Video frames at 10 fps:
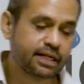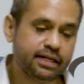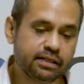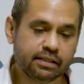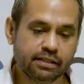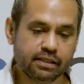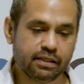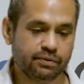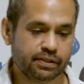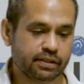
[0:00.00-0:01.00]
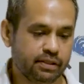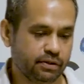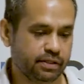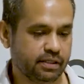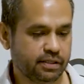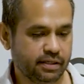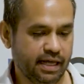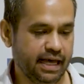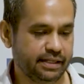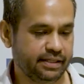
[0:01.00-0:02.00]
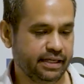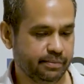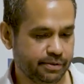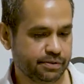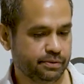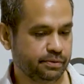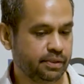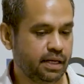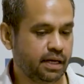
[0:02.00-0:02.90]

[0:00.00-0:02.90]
Now I'm gonna we're gonna look at, at the Aboriginal